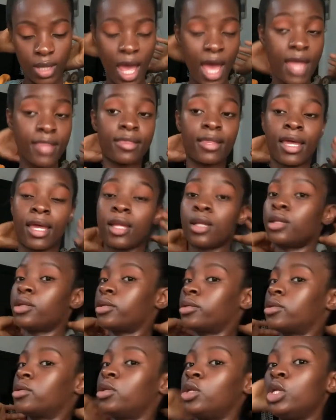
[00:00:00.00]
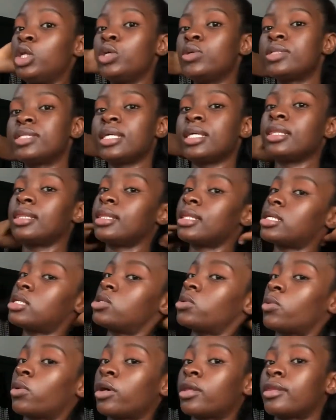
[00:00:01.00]
And then loosen
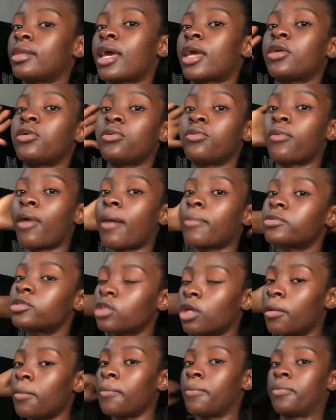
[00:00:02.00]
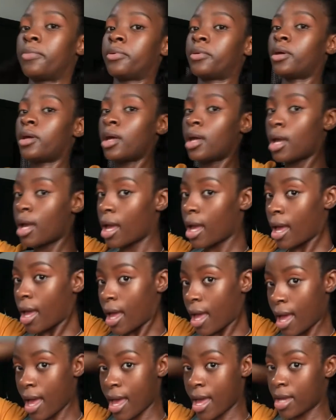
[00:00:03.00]
this one that you wrapped up,
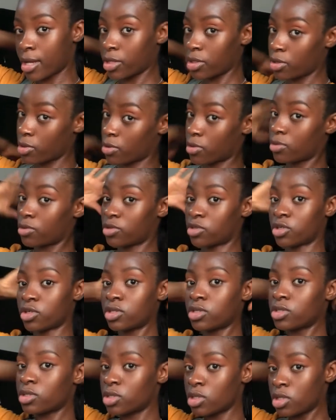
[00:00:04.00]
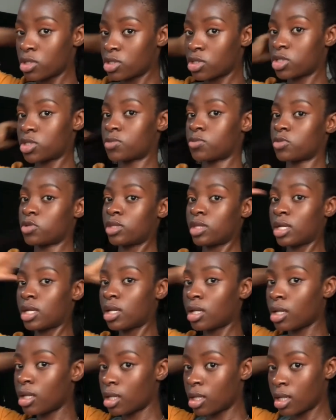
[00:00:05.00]
and you know, just
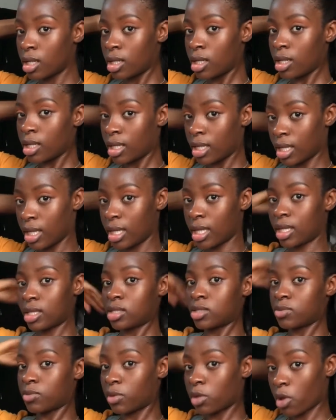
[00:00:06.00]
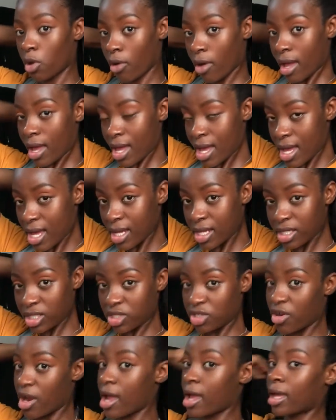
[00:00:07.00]
smoothing it with your hand.
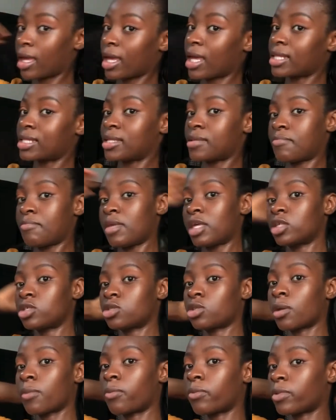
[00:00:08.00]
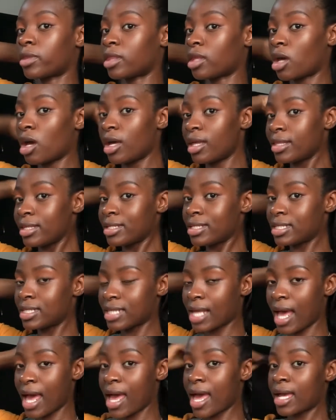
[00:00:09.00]
Try and get it mixed up with the other
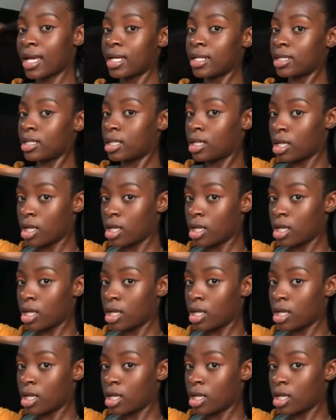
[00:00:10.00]
side,